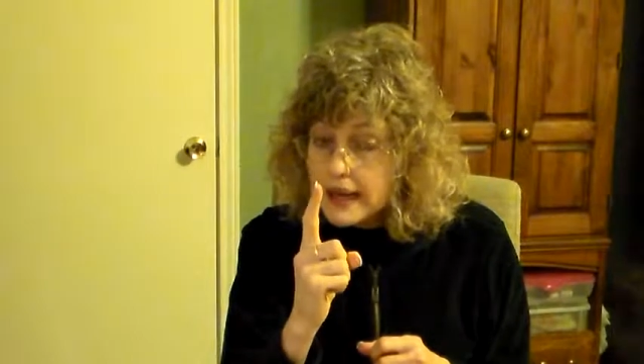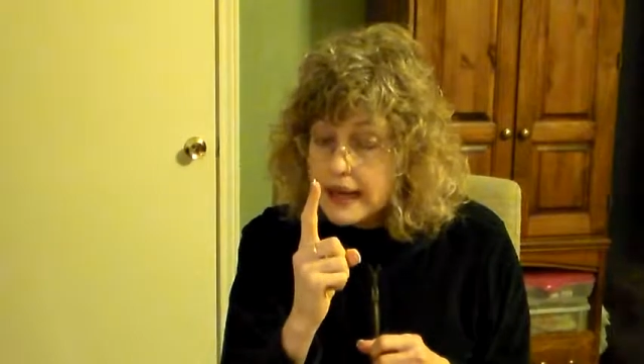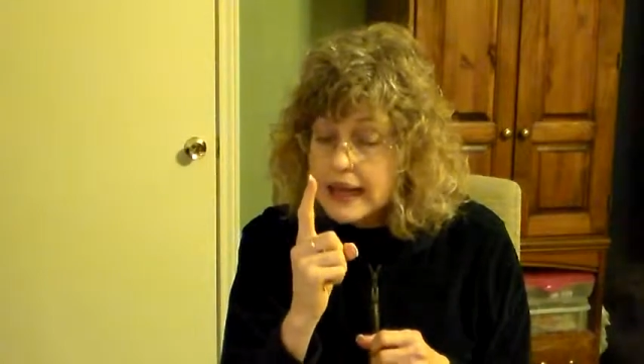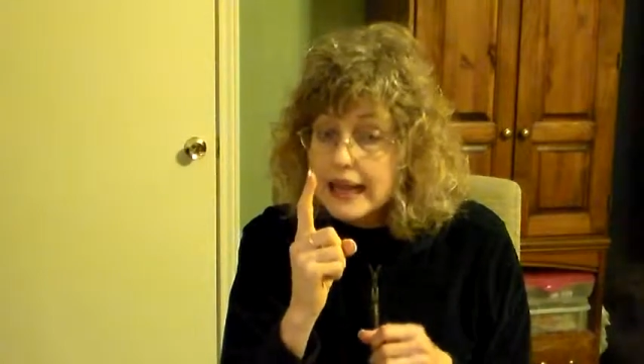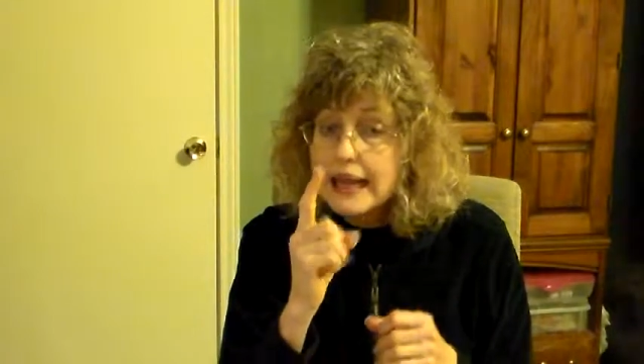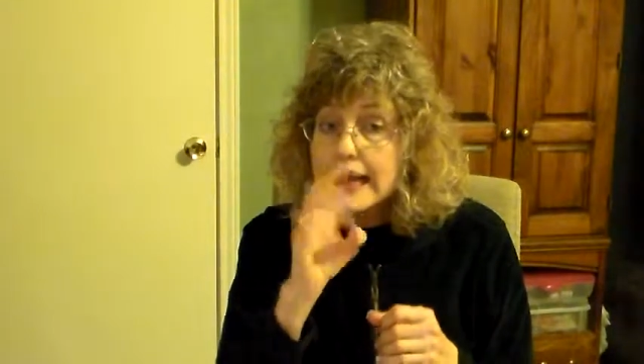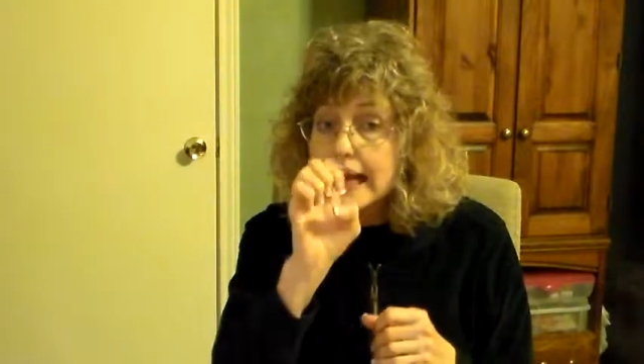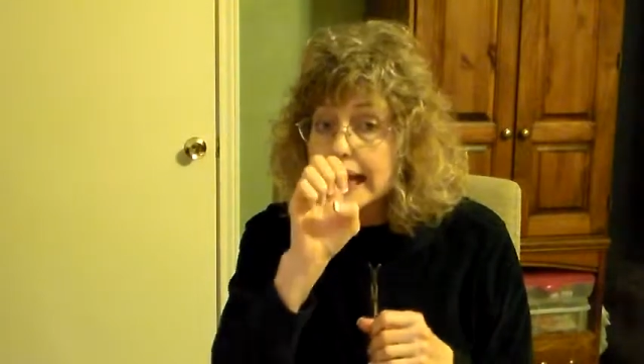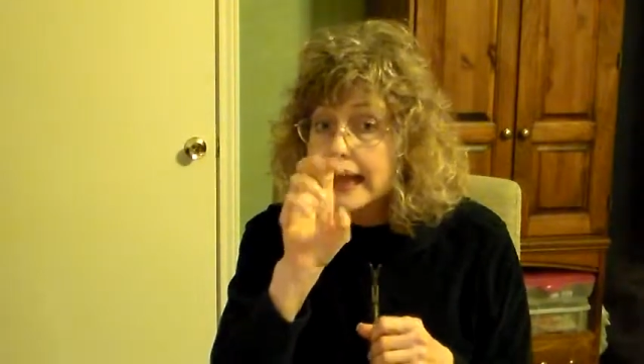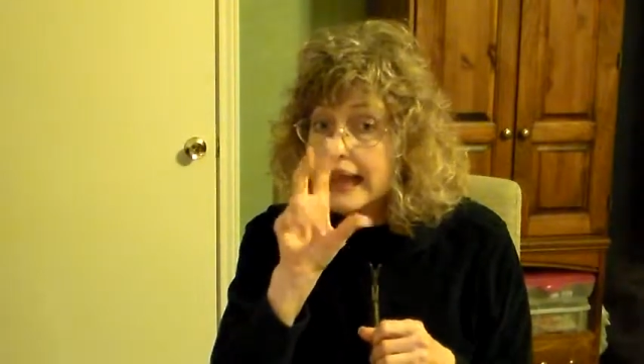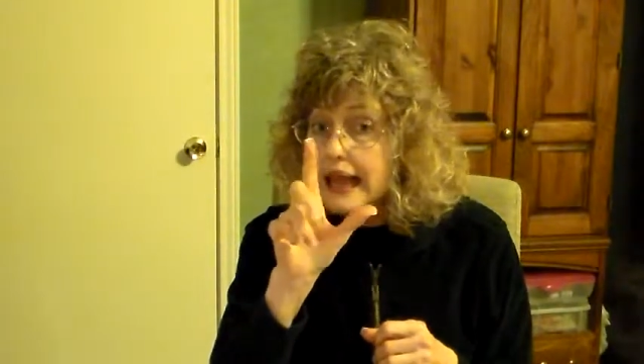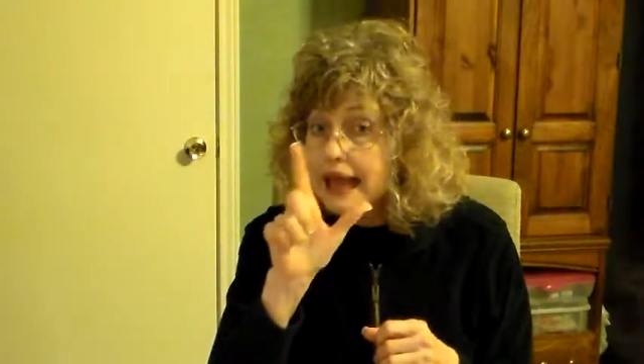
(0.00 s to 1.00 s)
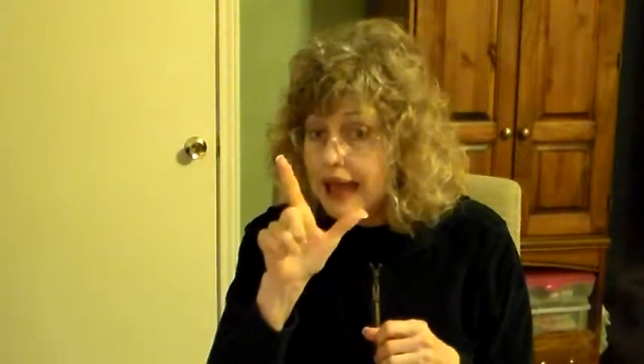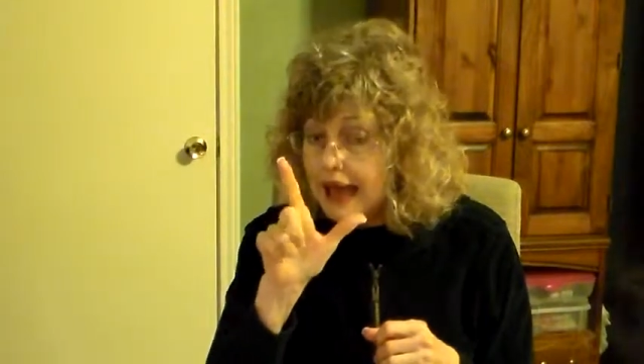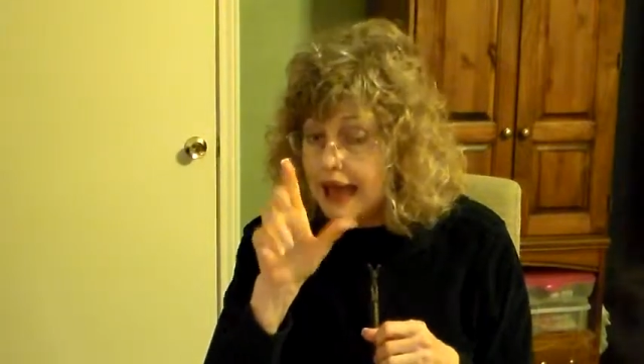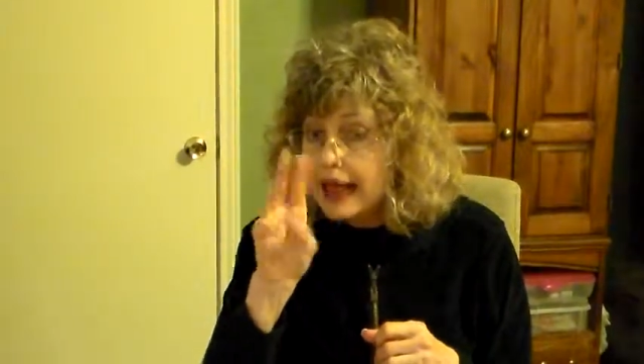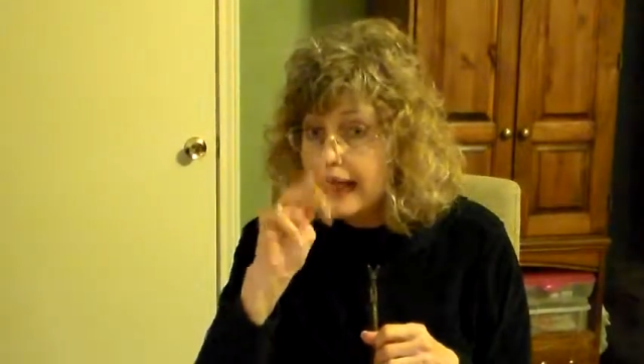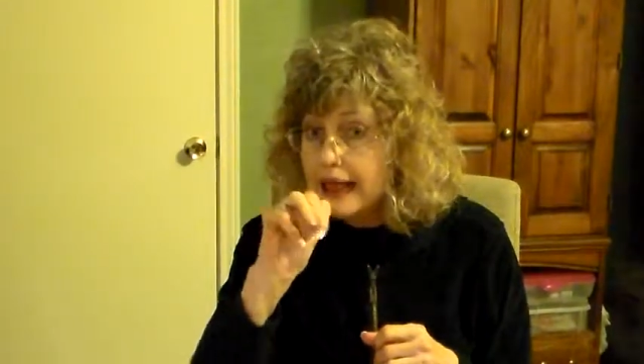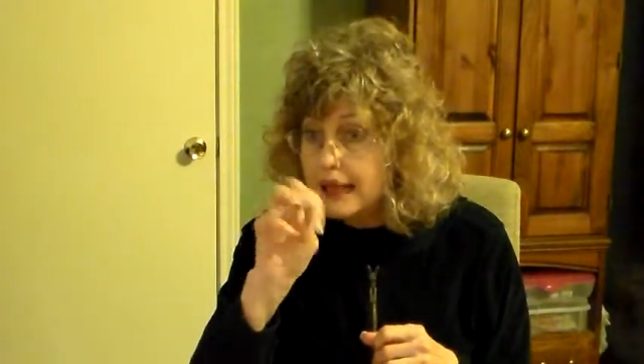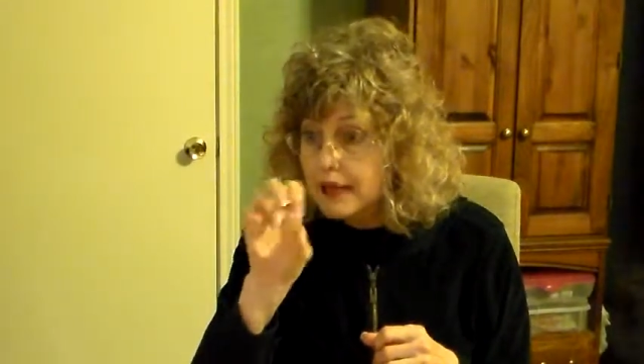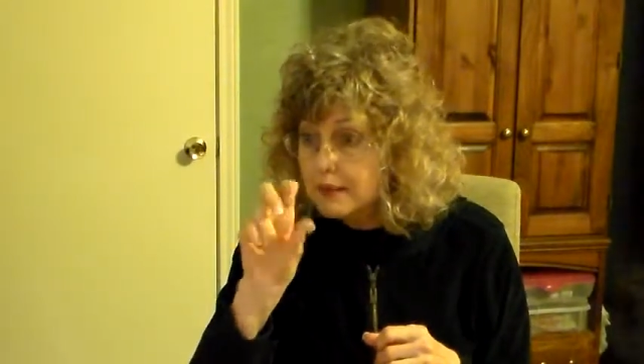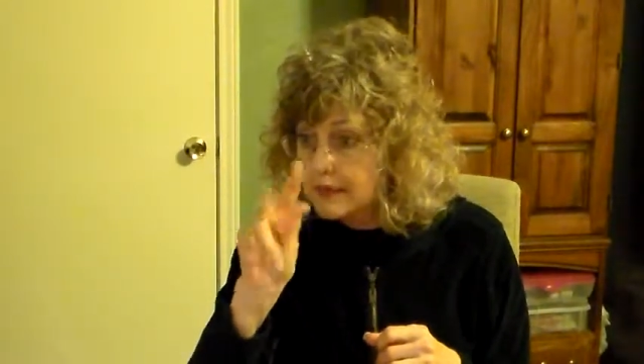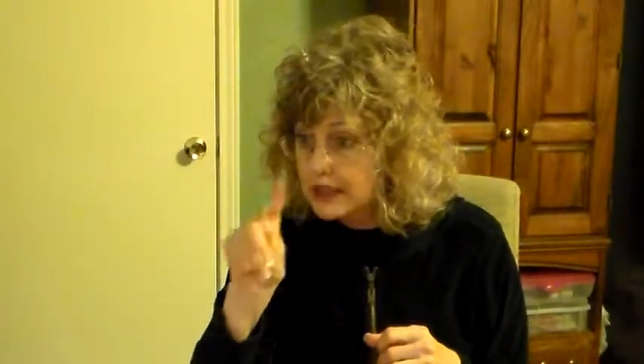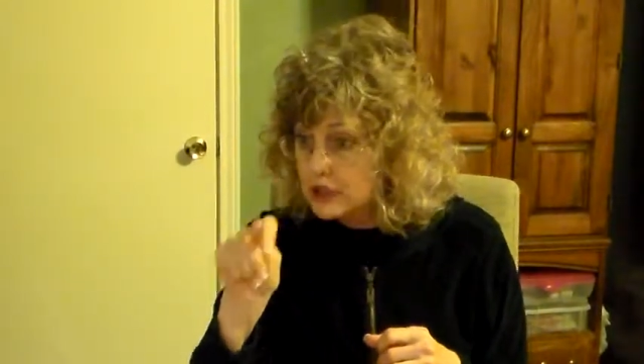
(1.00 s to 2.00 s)
If we want bromine gas, it's
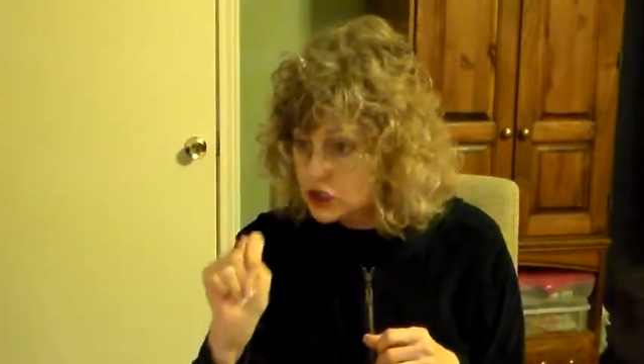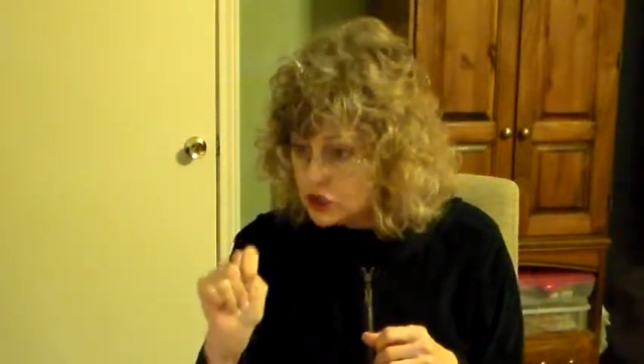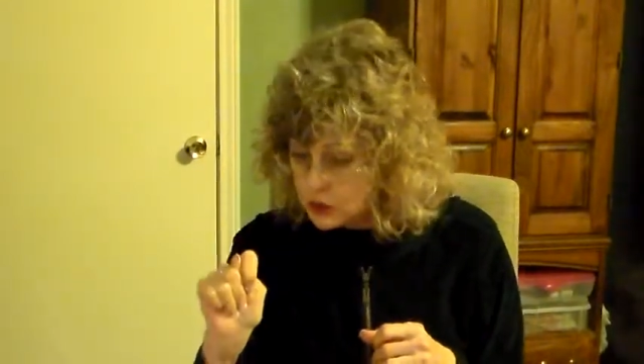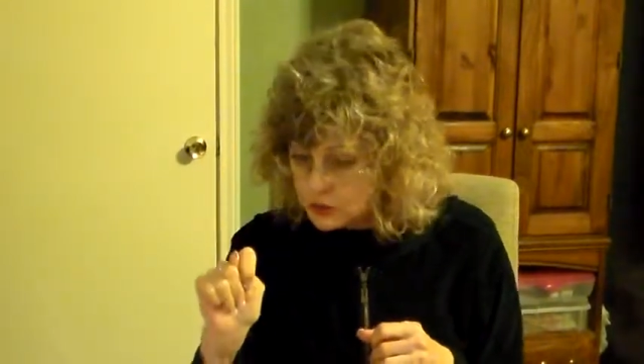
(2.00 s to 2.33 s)
Br2.